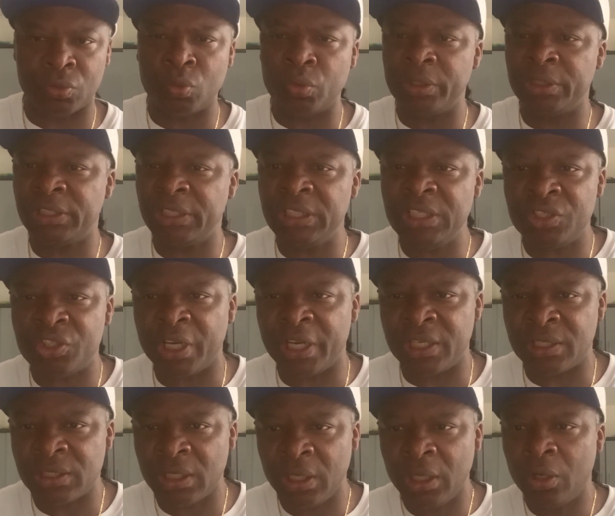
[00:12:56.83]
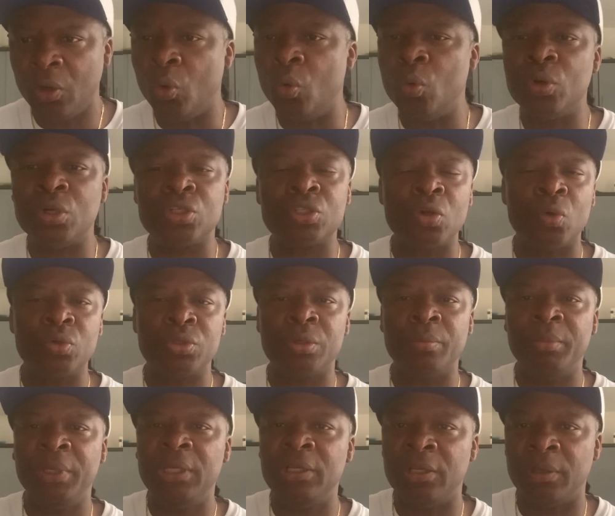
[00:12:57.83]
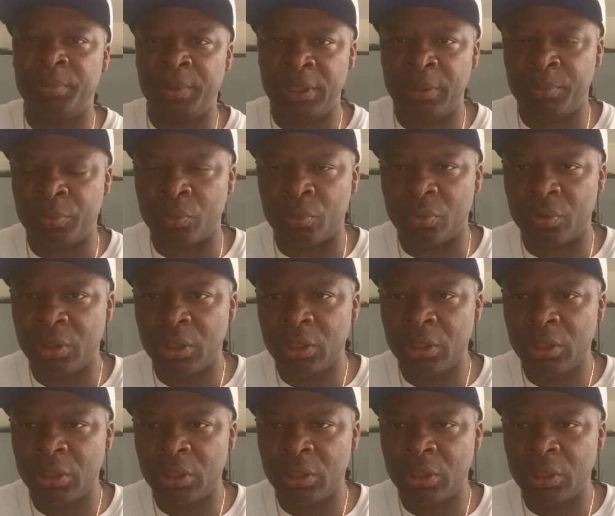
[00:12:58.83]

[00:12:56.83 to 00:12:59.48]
all the DJs, all the social media people,